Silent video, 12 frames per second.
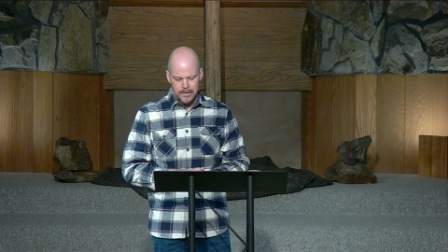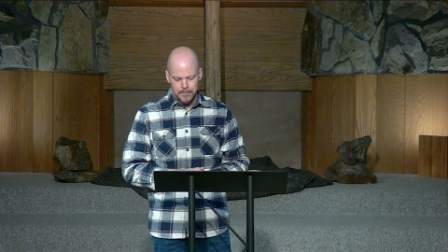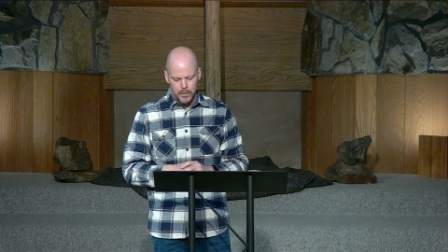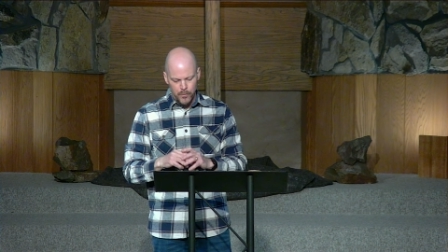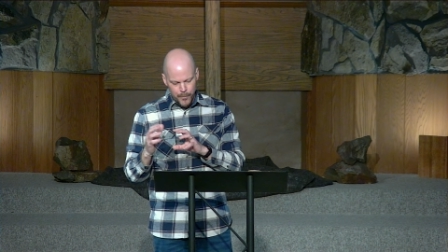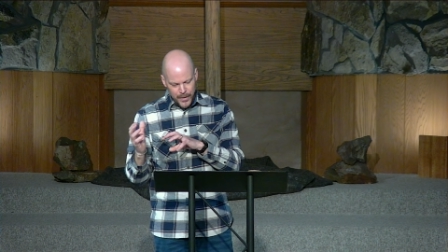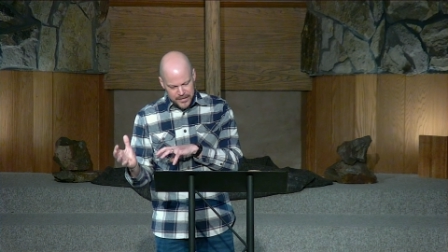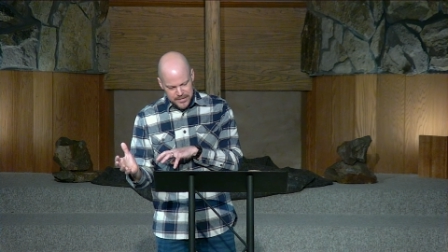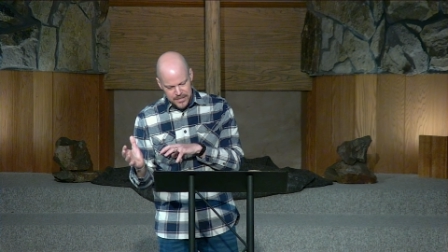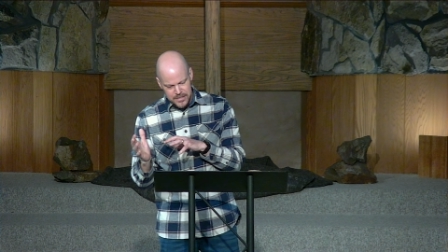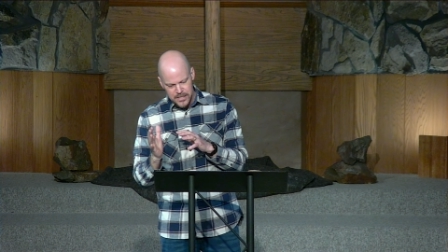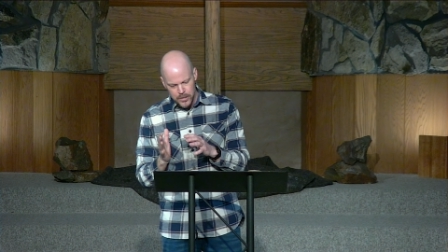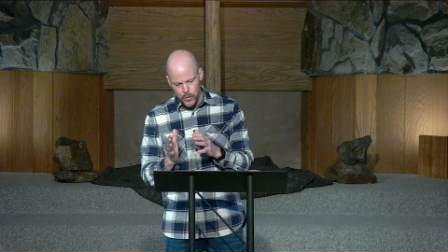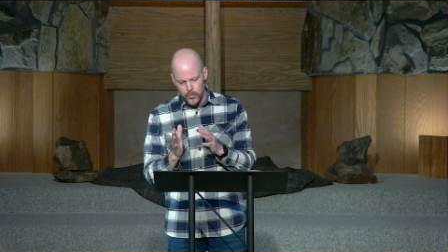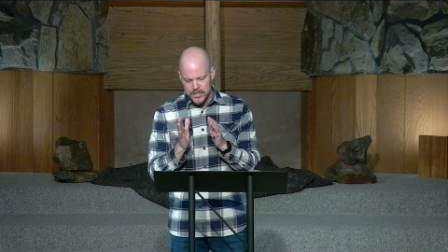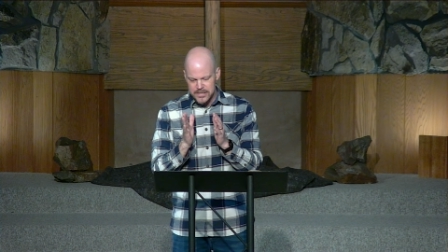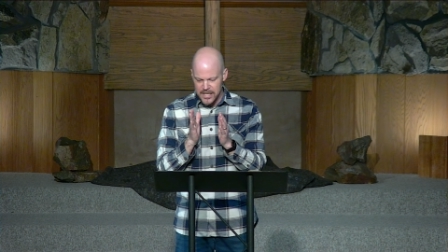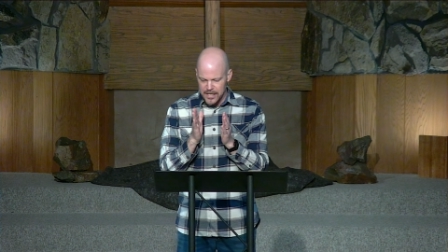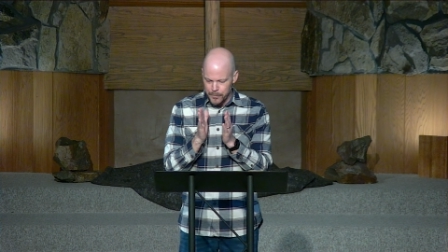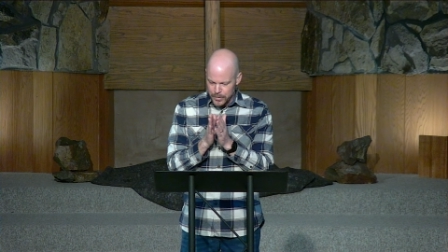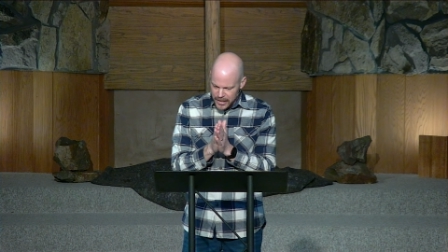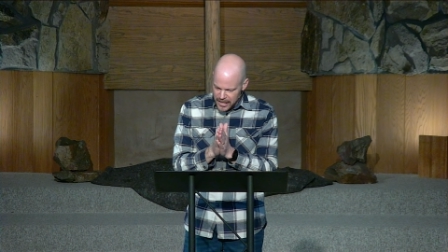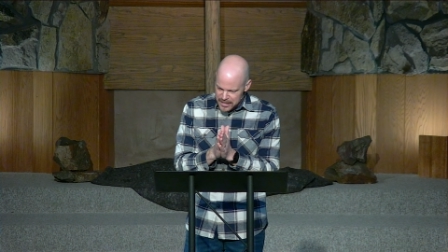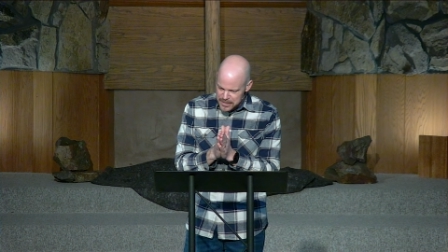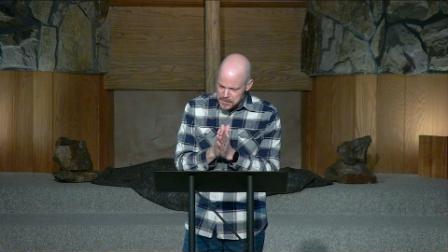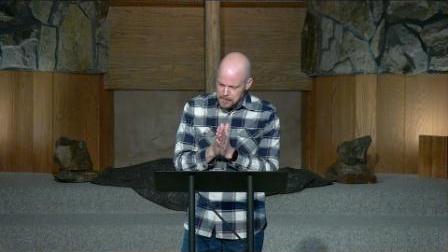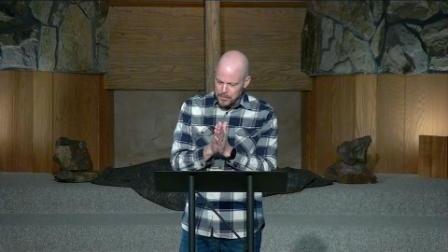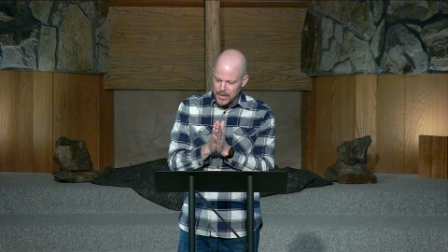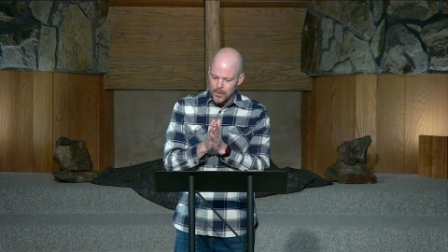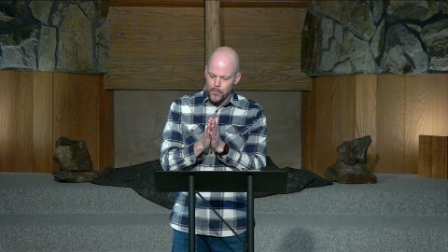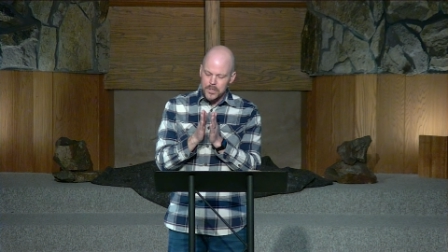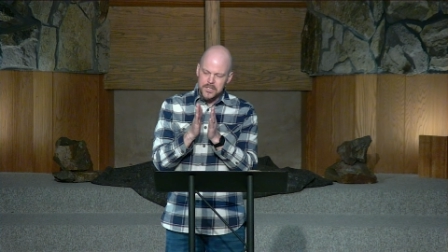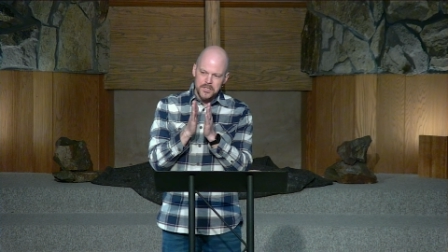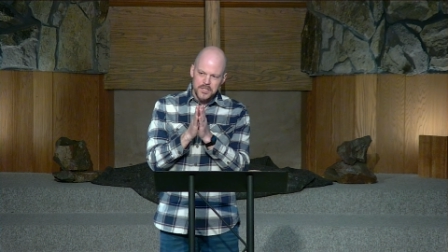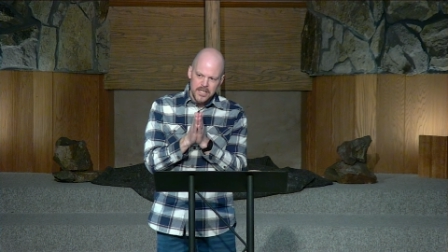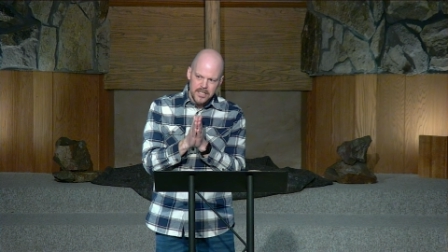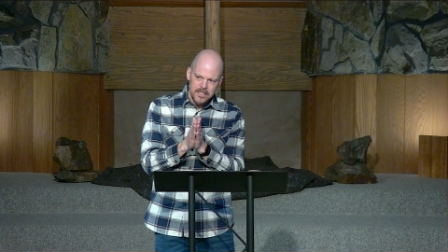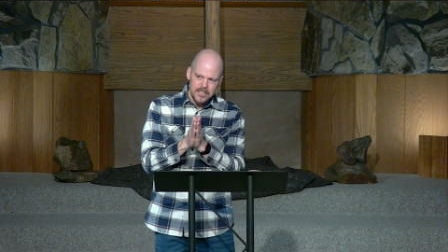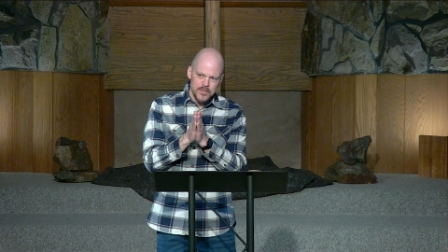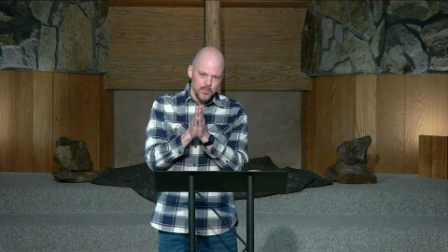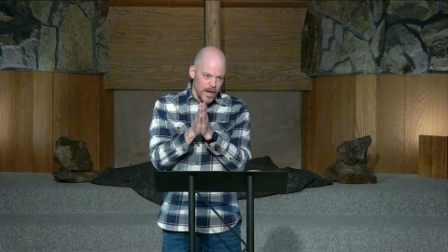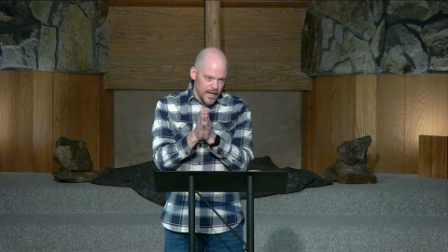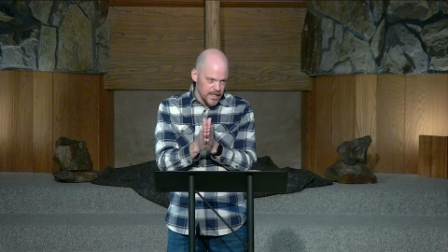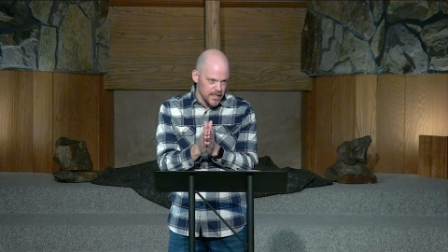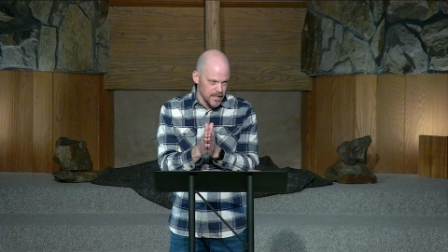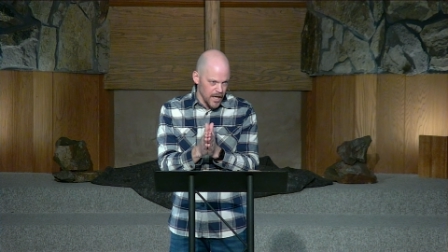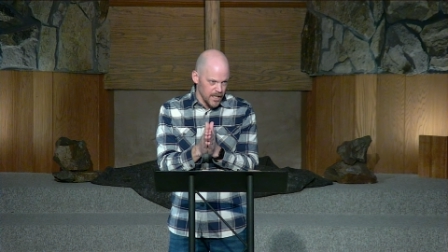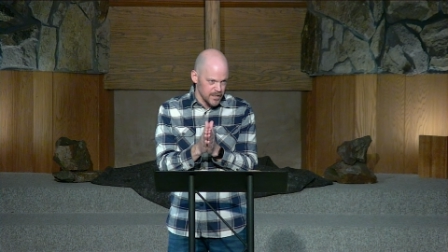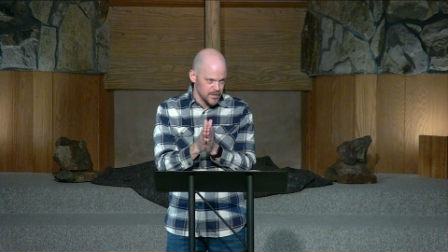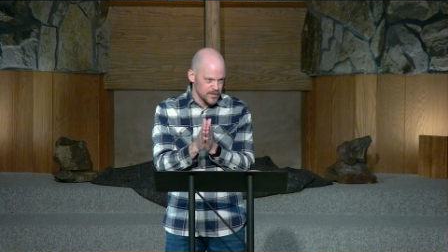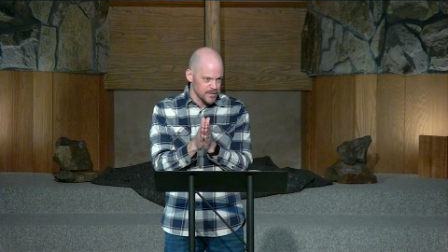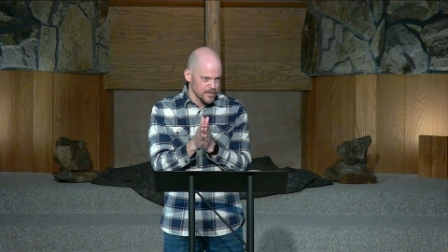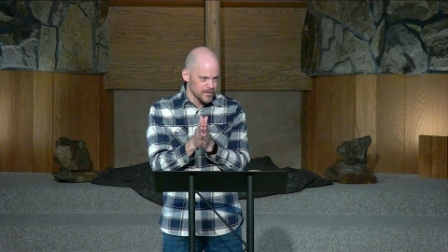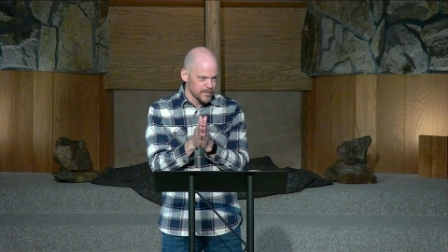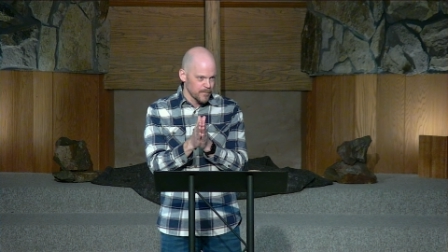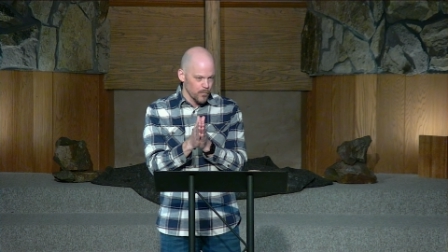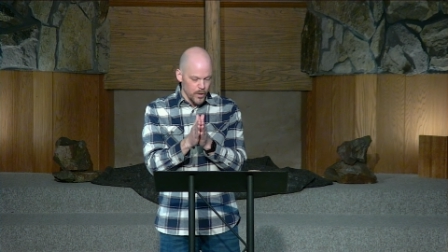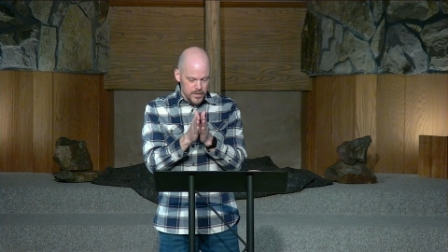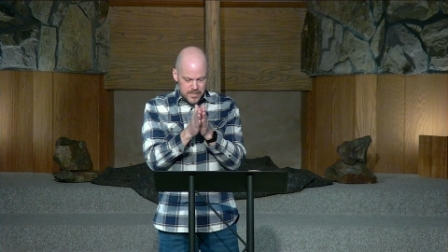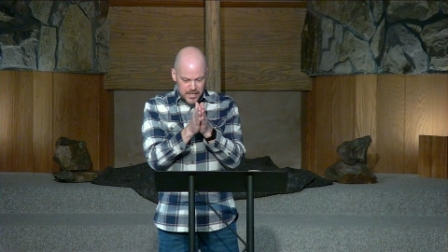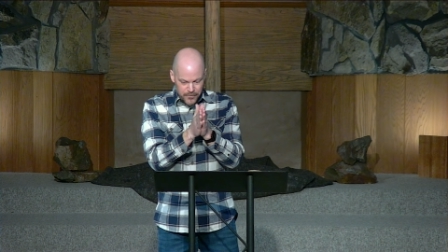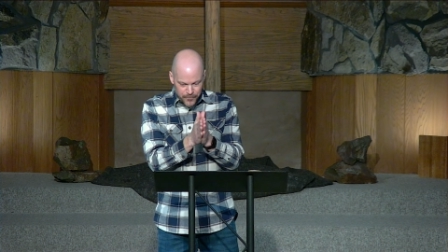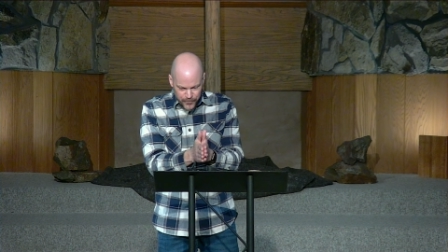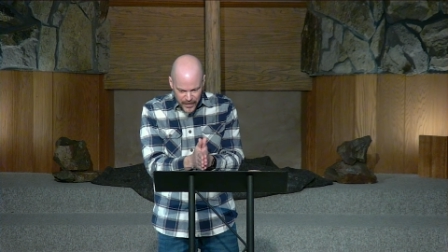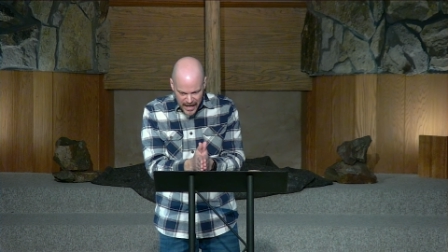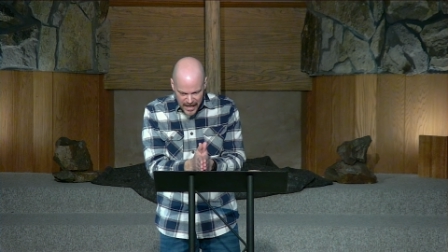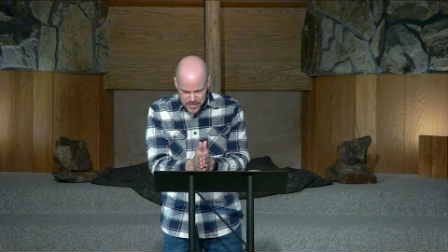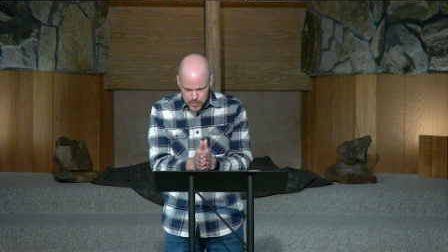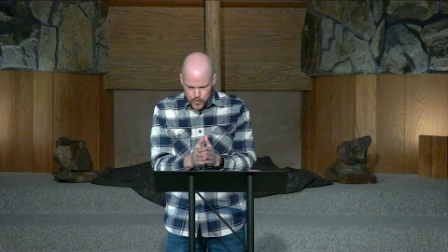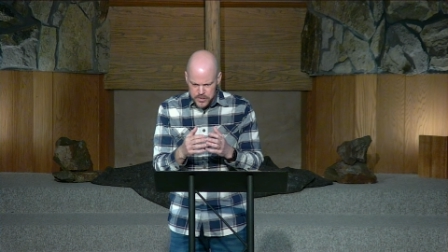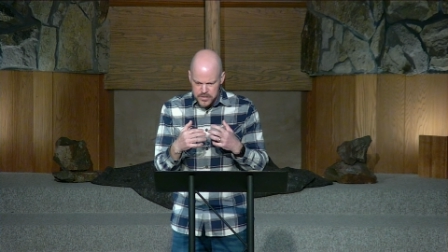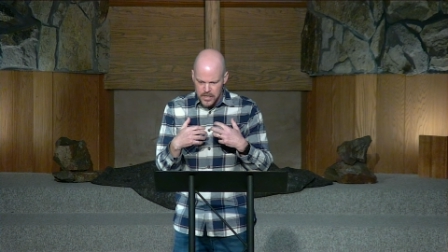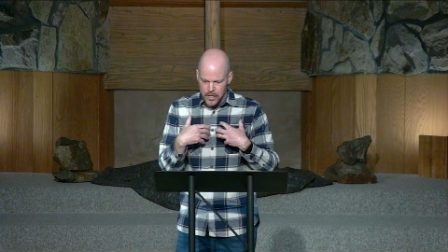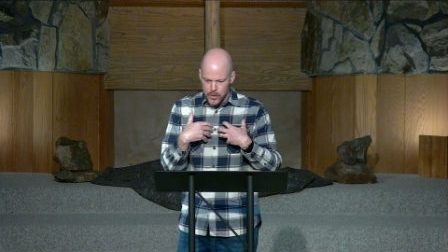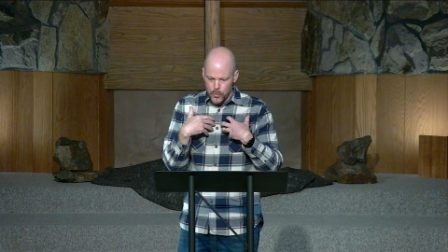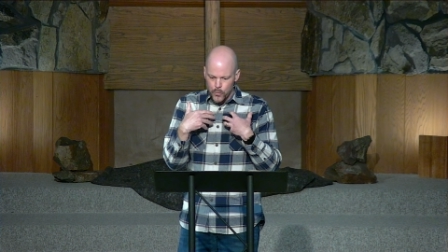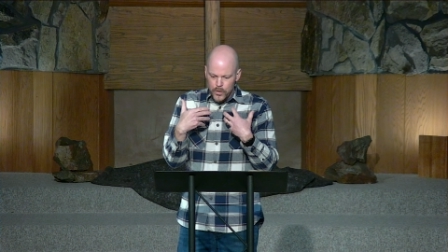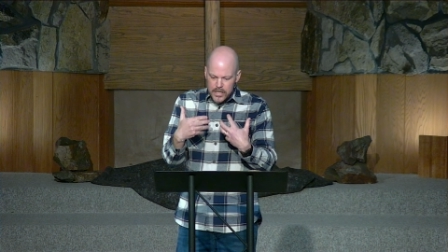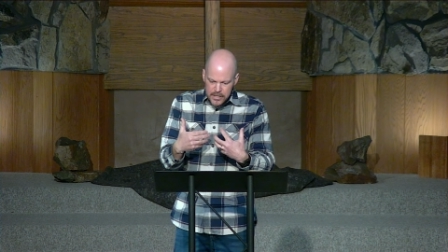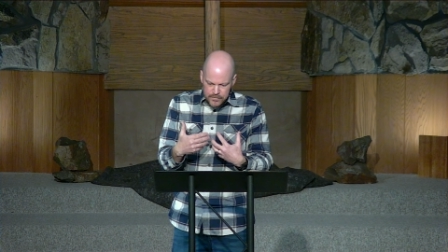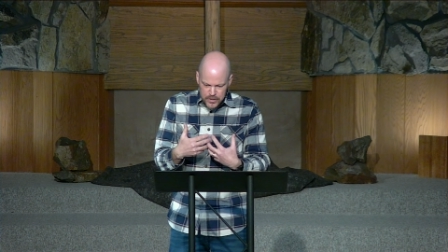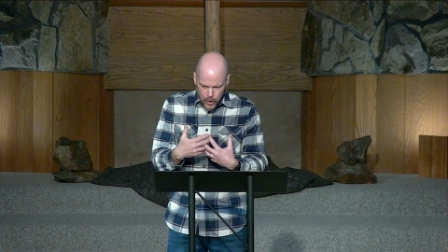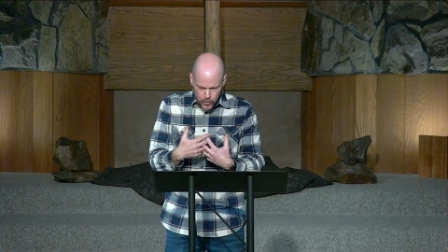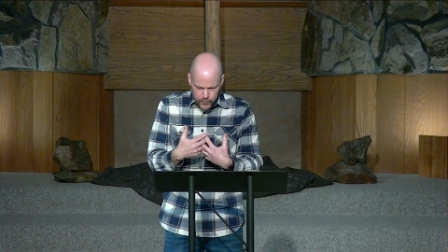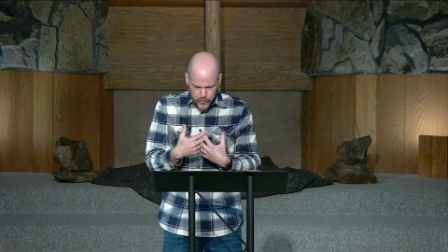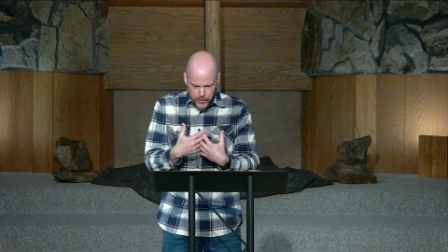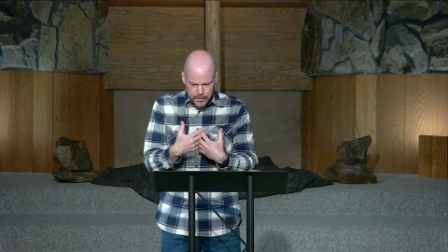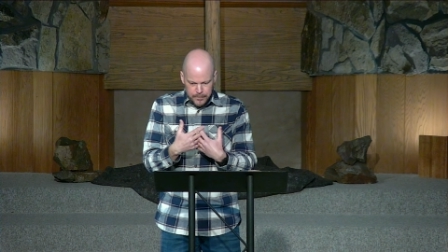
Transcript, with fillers: But repentance can only take place where sin is recognized, where it's confessed, where it's grieved over.